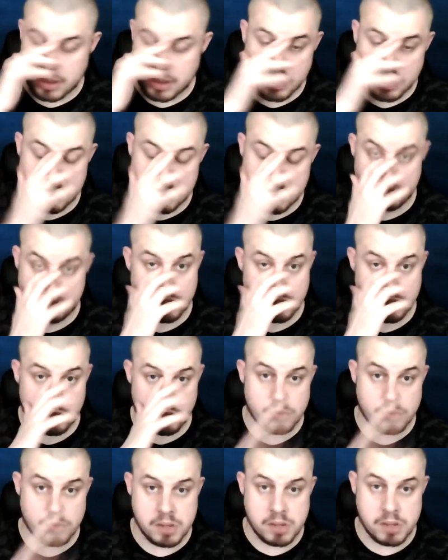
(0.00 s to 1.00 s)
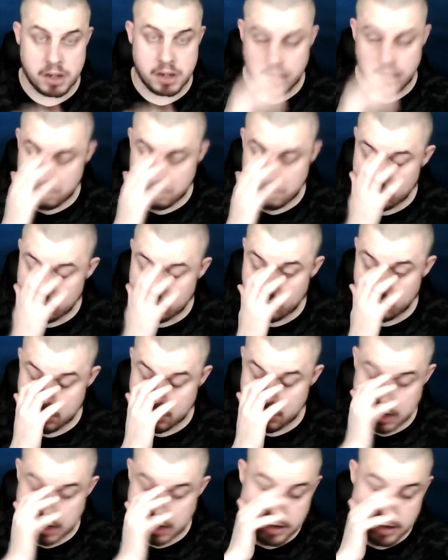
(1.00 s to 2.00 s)
That's it at the minute. So I was
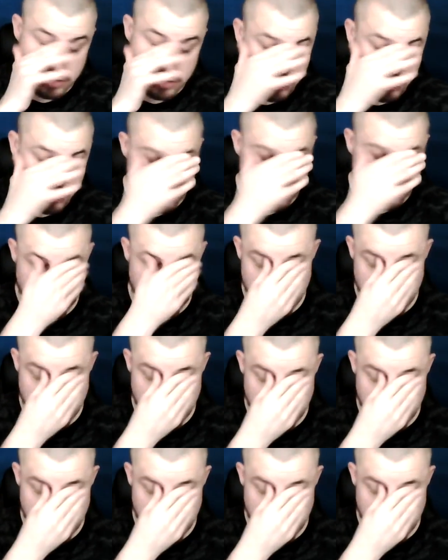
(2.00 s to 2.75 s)
like, okay, no worries.